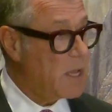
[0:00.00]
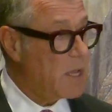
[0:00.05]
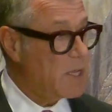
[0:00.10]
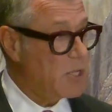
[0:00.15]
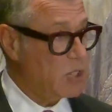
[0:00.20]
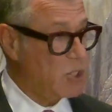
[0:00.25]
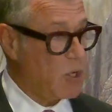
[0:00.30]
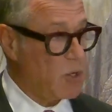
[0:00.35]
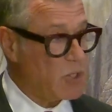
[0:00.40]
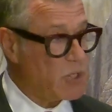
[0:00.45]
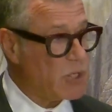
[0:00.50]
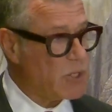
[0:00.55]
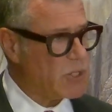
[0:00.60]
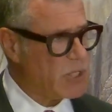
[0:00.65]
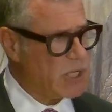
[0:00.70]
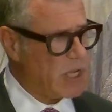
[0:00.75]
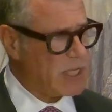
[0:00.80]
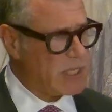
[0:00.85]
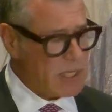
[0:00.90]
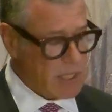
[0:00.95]
Social
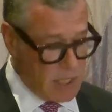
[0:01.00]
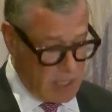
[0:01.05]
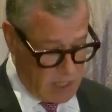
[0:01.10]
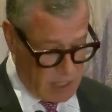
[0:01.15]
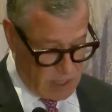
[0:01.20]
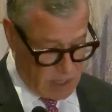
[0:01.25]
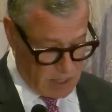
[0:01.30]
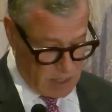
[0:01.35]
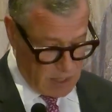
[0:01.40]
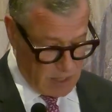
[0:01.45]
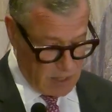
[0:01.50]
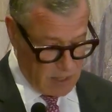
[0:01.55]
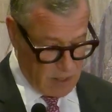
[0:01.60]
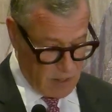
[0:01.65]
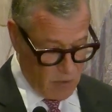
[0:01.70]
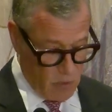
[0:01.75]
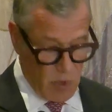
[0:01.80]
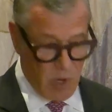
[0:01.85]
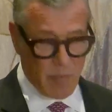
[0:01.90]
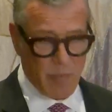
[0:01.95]
justice,
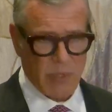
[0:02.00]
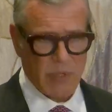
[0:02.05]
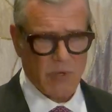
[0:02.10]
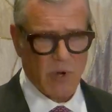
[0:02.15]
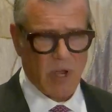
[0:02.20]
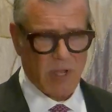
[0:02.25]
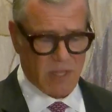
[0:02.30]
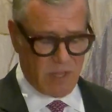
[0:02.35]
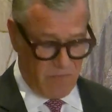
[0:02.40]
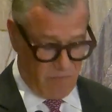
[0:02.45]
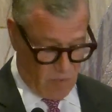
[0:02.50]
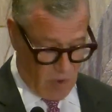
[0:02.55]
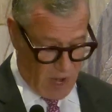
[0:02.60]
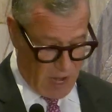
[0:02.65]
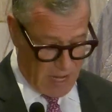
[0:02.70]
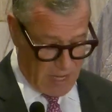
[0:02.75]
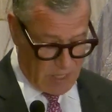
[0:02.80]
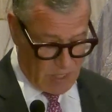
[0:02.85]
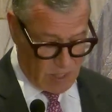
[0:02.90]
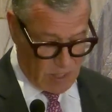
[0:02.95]
reproductive
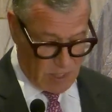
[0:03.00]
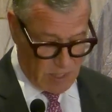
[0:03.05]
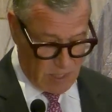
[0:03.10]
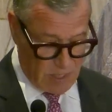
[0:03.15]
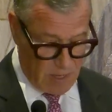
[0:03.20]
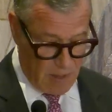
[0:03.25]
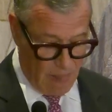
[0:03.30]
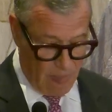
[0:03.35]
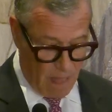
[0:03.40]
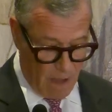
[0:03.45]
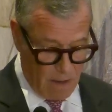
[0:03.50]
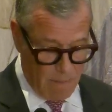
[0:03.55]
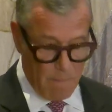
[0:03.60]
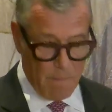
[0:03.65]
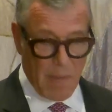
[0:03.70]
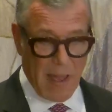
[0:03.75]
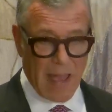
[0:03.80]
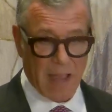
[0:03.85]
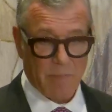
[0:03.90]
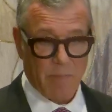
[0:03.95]
rights,
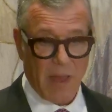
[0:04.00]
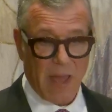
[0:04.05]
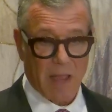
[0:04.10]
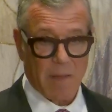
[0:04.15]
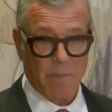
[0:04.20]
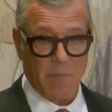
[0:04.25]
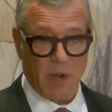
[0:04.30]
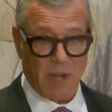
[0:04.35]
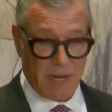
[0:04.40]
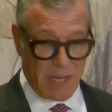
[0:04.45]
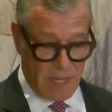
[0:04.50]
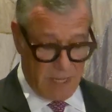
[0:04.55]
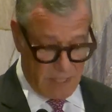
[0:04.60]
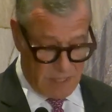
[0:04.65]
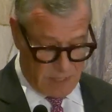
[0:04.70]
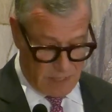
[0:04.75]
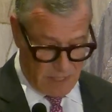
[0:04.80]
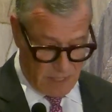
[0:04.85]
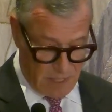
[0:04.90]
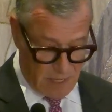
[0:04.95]
backpack
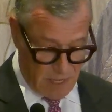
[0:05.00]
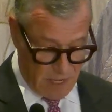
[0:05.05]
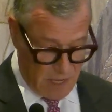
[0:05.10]
buddies,